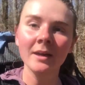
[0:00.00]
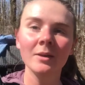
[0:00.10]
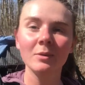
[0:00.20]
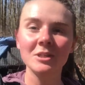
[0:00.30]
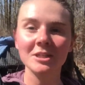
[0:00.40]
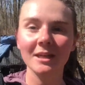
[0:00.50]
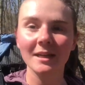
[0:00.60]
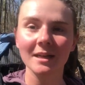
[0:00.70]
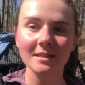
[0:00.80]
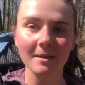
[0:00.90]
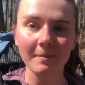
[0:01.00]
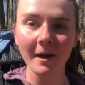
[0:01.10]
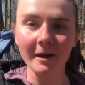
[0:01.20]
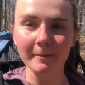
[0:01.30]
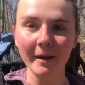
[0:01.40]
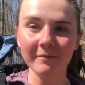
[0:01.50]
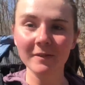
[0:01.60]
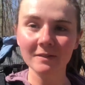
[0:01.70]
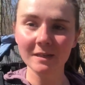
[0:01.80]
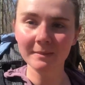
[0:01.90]
which is a park about
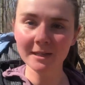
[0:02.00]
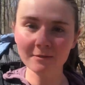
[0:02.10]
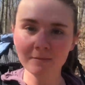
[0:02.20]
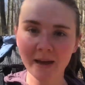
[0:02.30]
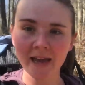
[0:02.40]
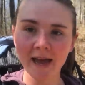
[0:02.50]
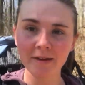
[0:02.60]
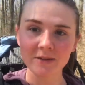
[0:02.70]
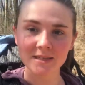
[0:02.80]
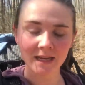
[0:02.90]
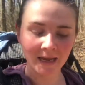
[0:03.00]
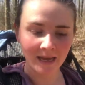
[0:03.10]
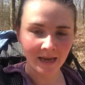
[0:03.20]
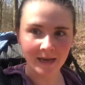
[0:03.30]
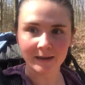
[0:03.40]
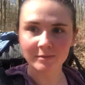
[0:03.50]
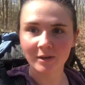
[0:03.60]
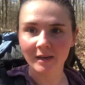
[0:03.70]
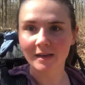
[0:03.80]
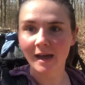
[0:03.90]
15 minutes from my house, and I'm
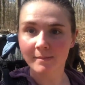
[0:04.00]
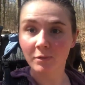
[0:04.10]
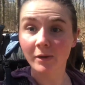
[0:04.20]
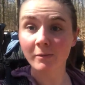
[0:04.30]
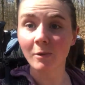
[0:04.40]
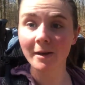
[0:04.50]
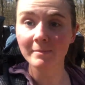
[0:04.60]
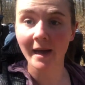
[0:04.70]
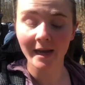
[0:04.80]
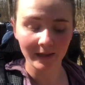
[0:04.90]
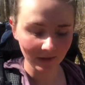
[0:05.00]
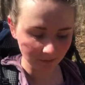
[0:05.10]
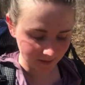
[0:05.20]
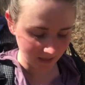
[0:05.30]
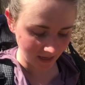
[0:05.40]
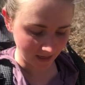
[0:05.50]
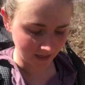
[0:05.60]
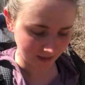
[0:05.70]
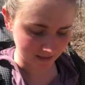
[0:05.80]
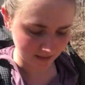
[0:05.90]
doing a 9.1 mile loop today.
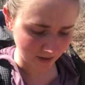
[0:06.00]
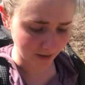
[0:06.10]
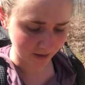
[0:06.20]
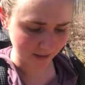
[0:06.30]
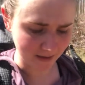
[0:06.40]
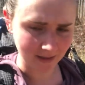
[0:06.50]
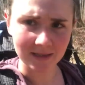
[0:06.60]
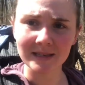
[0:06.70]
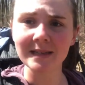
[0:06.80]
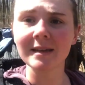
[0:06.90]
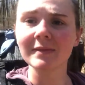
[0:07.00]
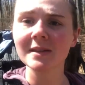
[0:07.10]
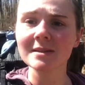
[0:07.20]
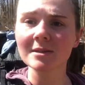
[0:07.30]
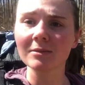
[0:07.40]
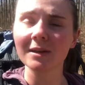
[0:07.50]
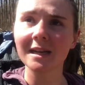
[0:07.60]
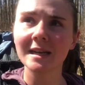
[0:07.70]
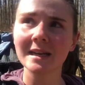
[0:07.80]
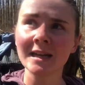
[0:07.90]
It's called the Stephens
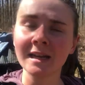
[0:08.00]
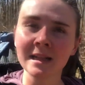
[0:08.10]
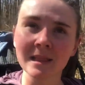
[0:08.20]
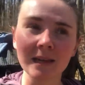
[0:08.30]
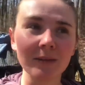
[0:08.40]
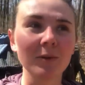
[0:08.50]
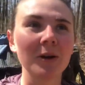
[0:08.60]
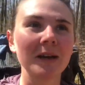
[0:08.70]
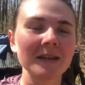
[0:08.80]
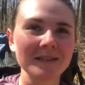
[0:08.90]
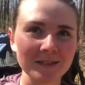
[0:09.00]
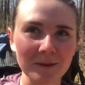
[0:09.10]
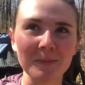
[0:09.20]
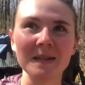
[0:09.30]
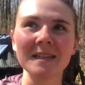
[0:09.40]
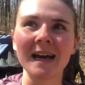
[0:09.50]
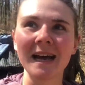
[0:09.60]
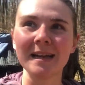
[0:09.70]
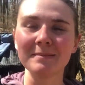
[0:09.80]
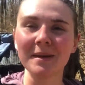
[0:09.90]
Green Leroy
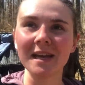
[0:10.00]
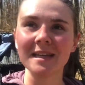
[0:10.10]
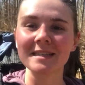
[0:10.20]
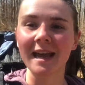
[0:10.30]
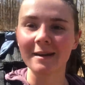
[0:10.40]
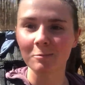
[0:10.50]
Serpentine Maze and